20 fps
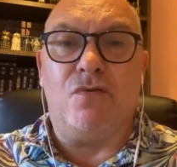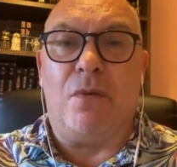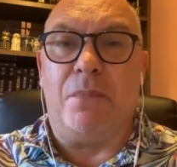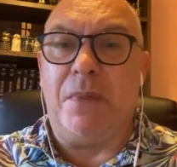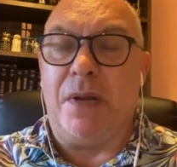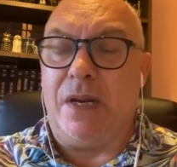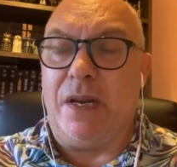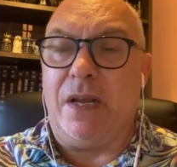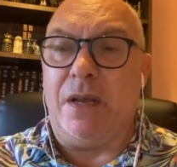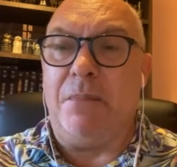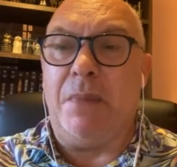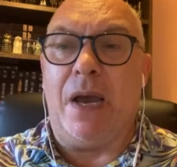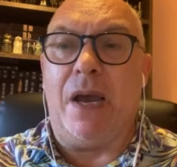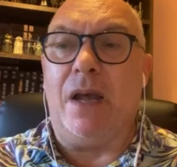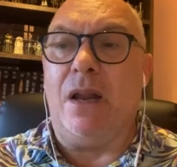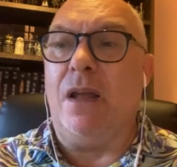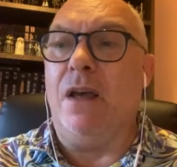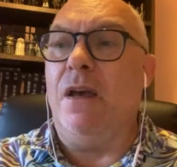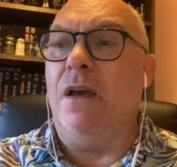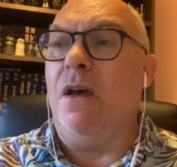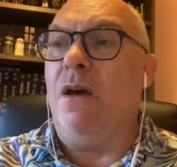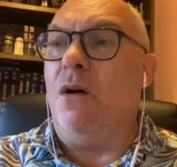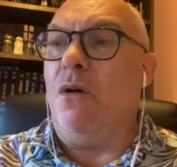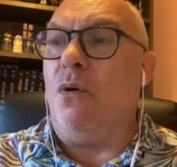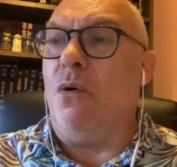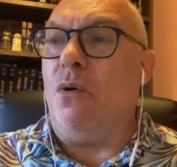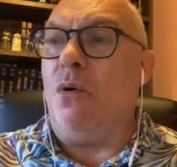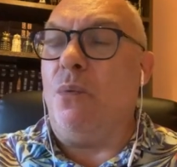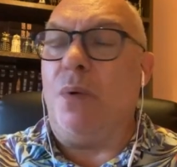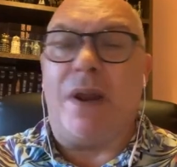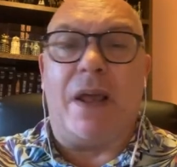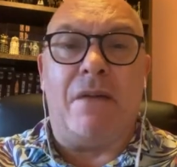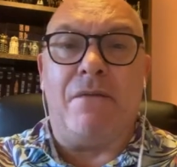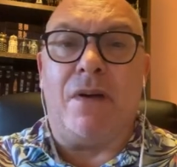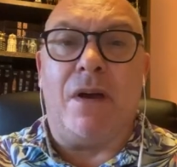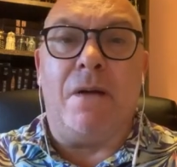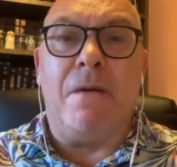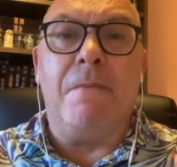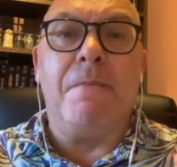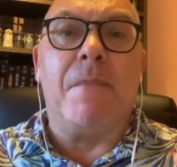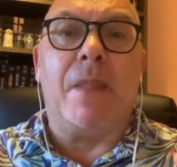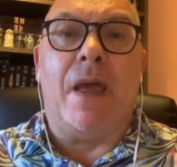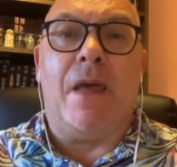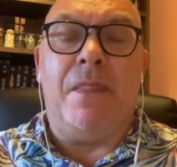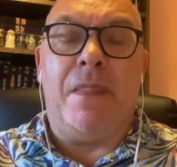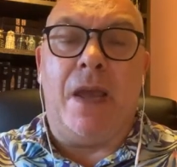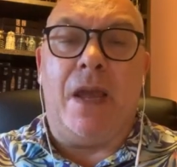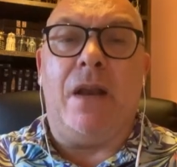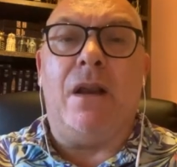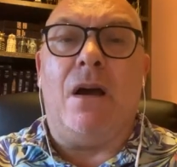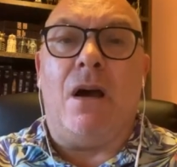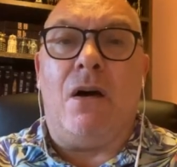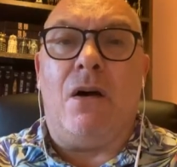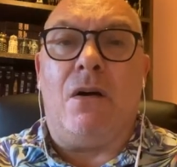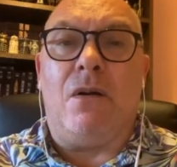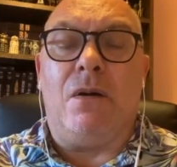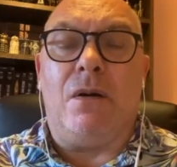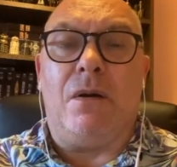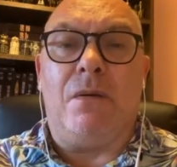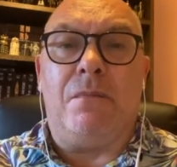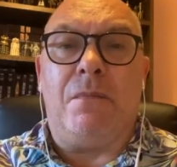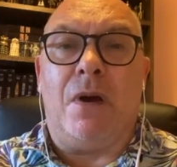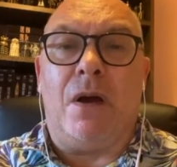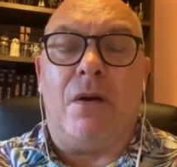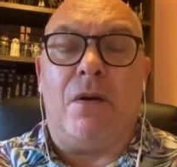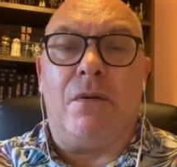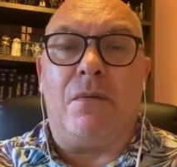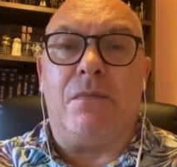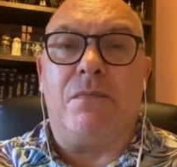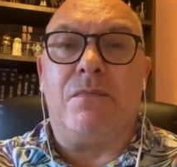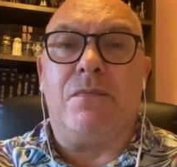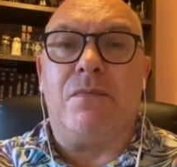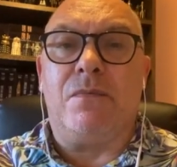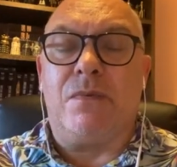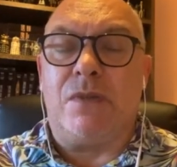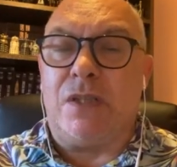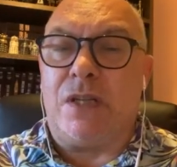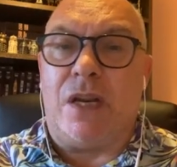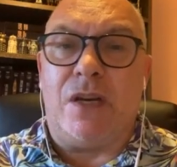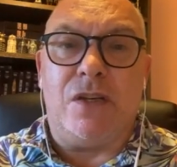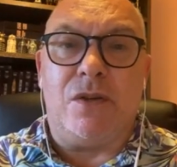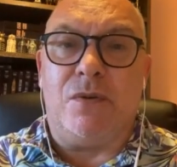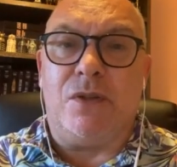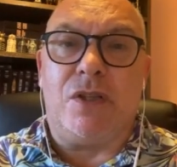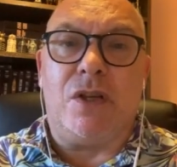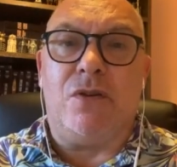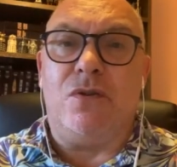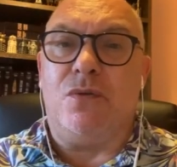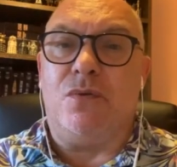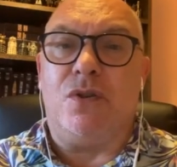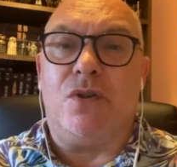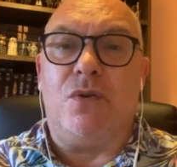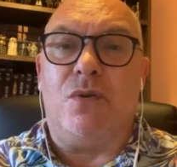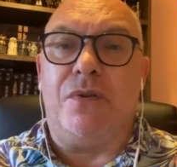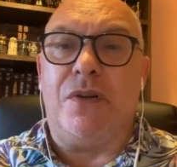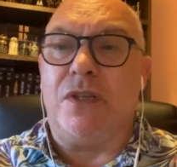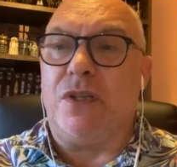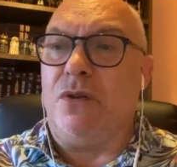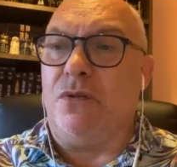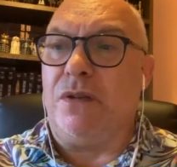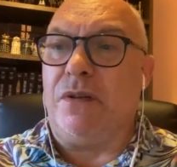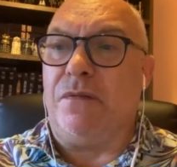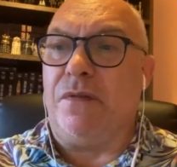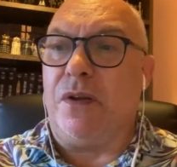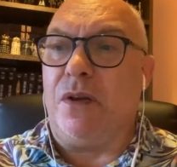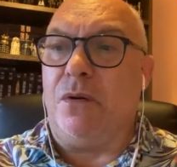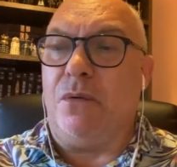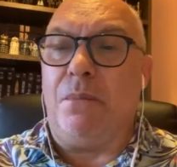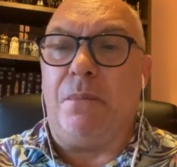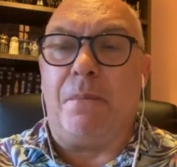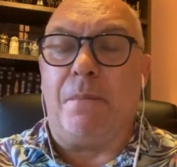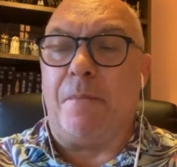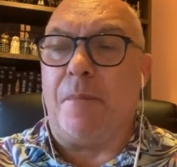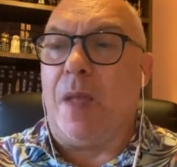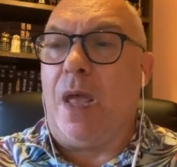drop me an email or whatever, and then I'll send you a social story. It's not difficult.